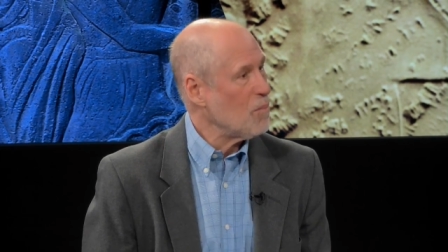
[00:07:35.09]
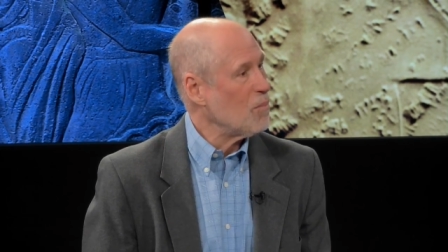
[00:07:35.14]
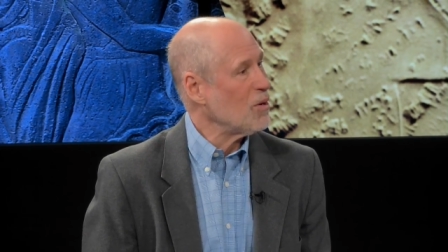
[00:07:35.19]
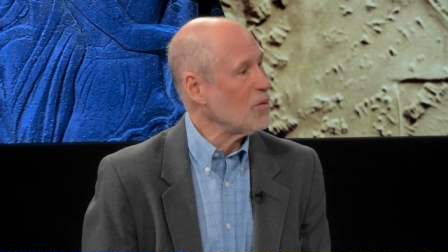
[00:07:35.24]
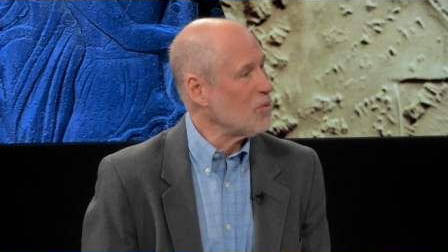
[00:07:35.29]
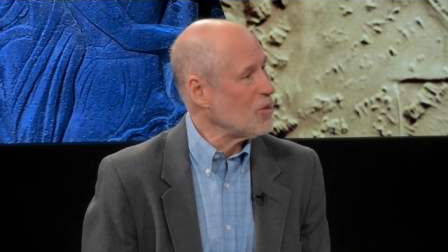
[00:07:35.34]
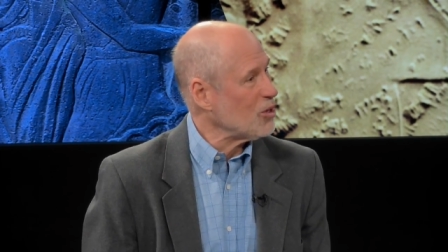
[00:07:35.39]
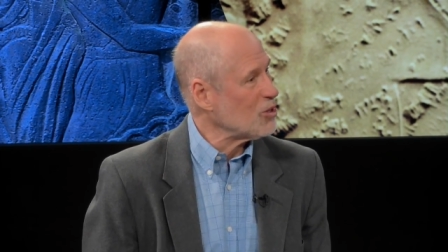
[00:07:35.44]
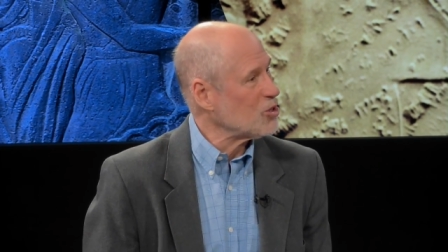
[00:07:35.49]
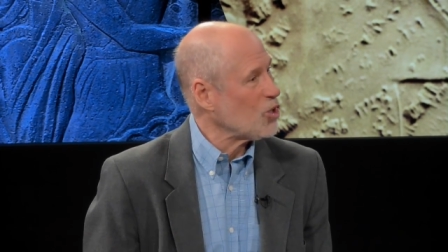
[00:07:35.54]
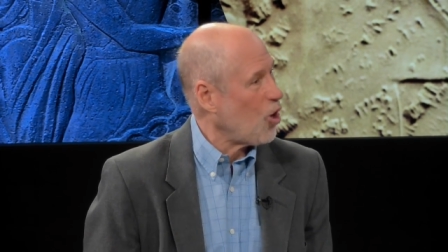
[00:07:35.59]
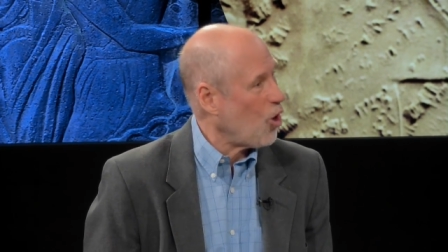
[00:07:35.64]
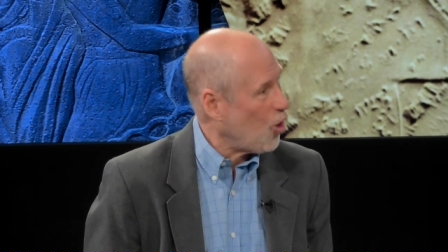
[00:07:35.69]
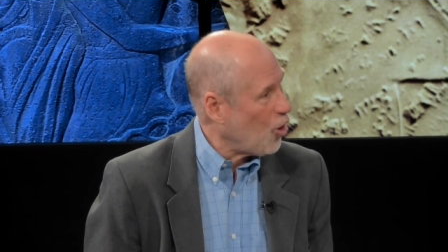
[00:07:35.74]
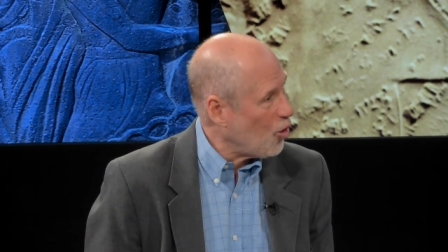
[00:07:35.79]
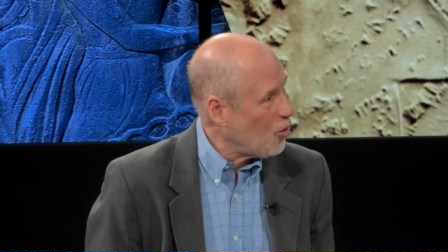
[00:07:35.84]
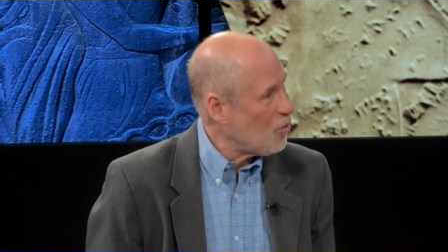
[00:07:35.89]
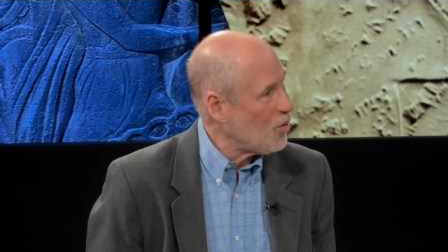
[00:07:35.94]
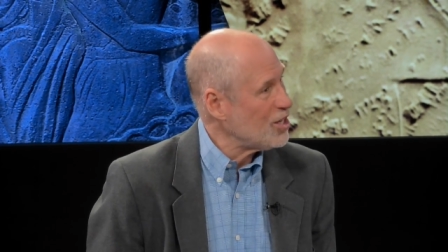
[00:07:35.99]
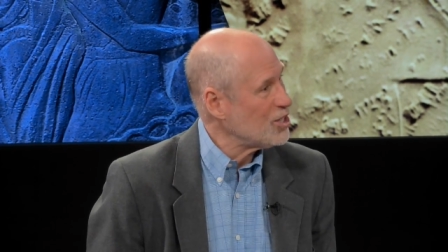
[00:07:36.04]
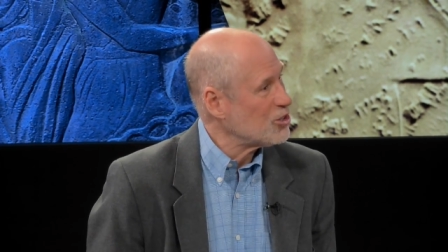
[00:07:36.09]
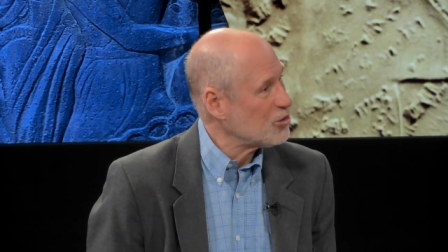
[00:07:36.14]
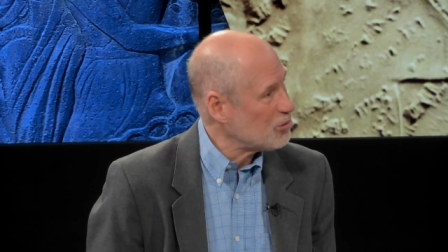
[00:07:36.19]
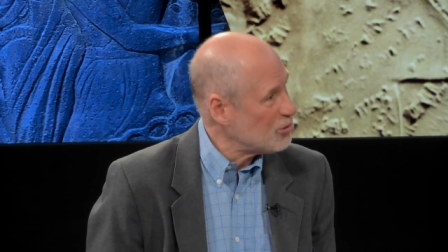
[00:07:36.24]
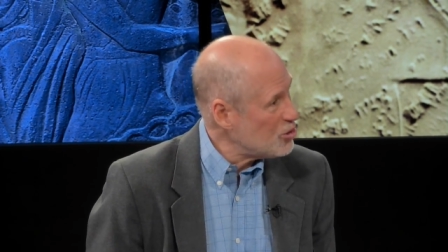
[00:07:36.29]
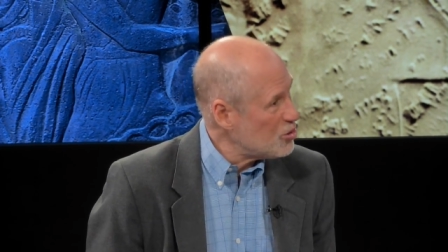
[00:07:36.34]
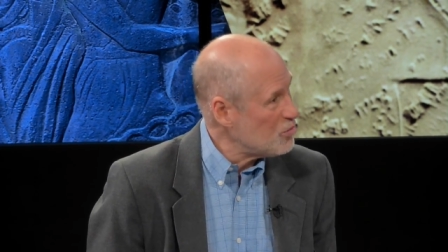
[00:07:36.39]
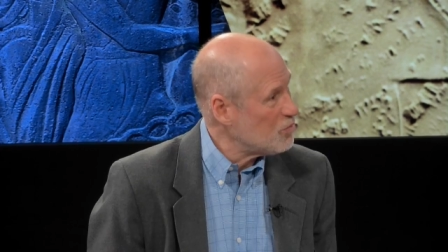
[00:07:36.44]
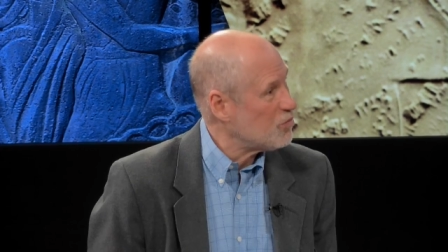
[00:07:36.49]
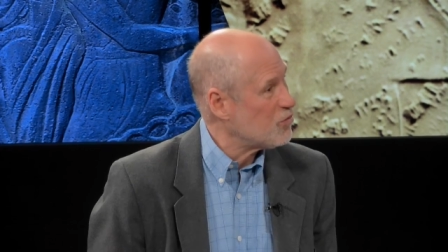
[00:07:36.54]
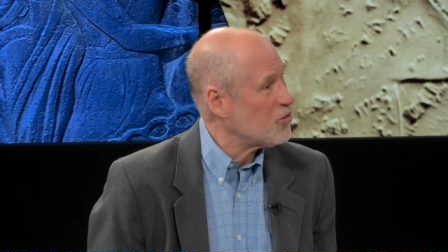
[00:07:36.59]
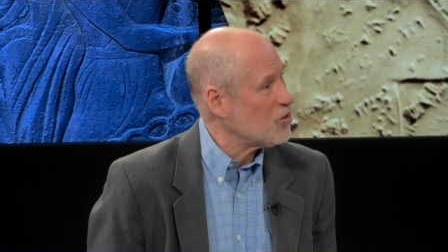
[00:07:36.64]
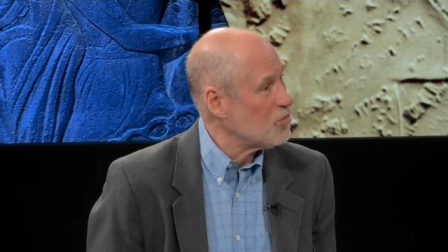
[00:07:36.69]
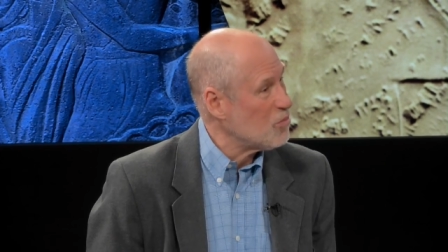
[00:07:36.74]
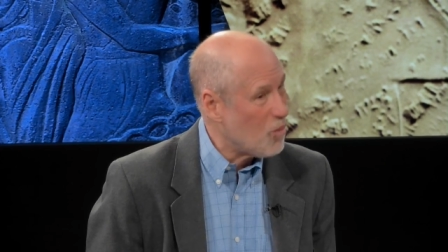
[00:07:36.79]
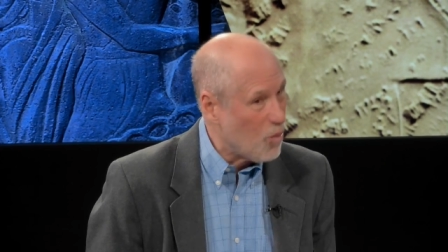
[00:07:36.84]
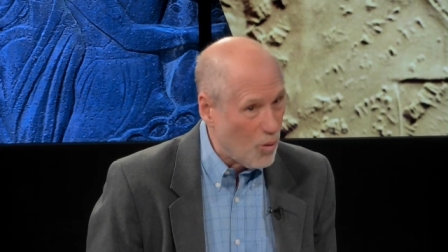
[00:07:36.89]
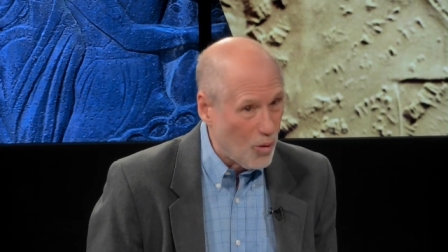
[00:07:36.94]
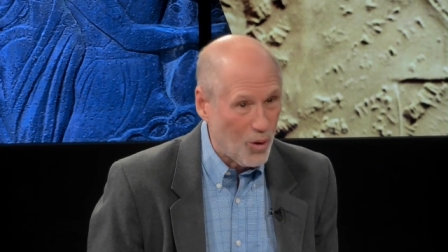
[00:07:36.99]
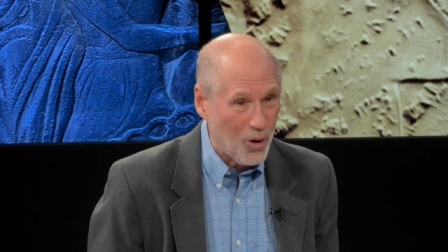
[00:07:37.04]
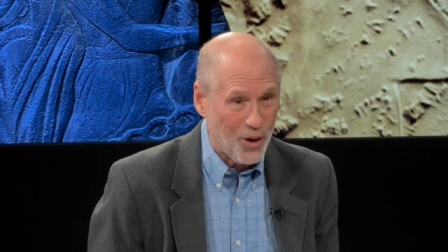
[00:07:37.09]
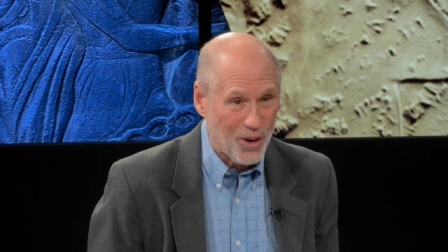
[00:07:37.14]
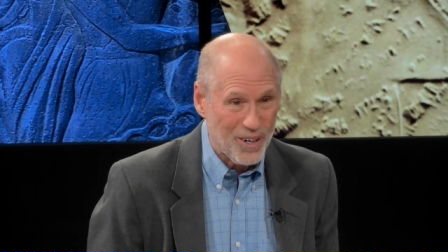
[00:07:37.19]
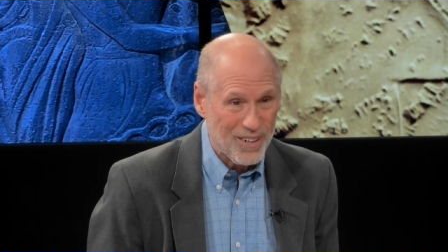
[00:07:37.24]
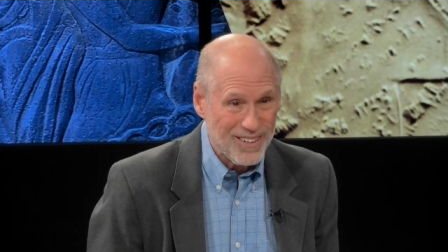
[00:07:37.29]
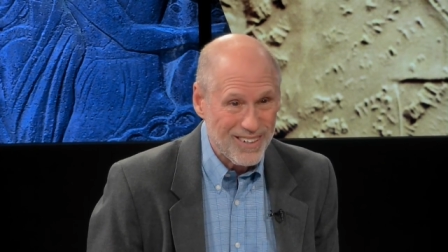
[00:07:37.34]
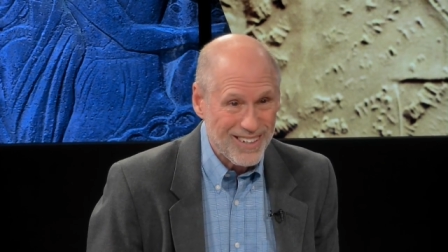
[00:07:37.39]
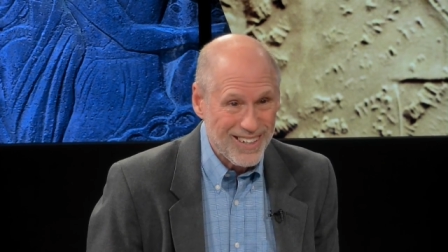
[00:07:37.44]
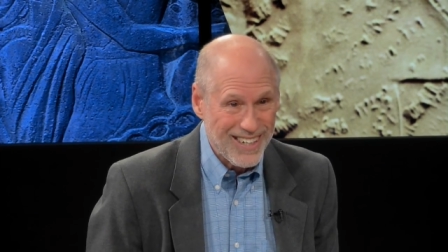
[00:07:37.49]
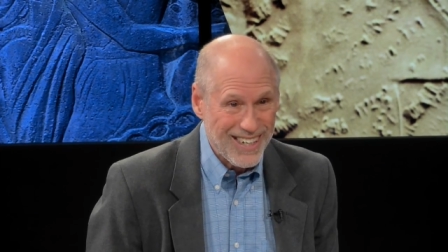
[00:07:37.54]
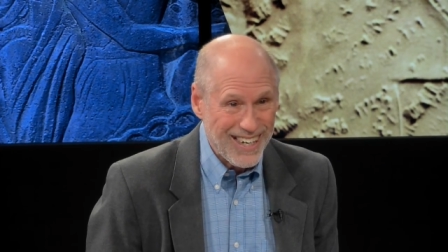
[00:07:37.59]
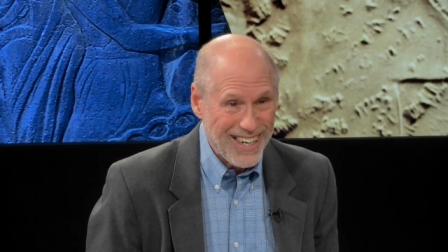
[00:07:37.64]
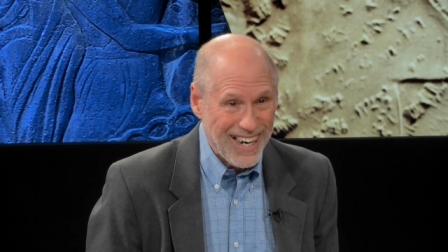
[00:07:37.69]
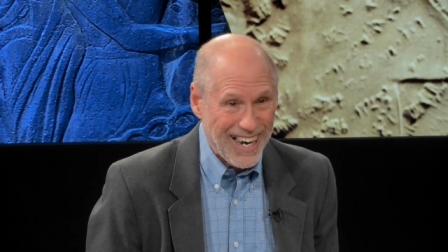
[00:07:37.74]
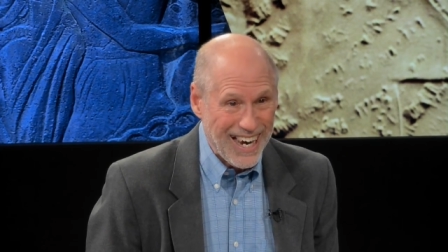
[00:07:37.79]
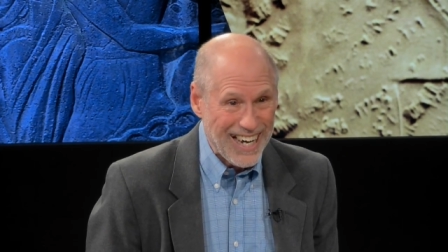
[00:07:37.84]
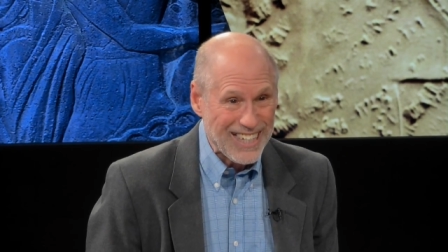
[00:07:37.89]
but there's always room for more. That's right.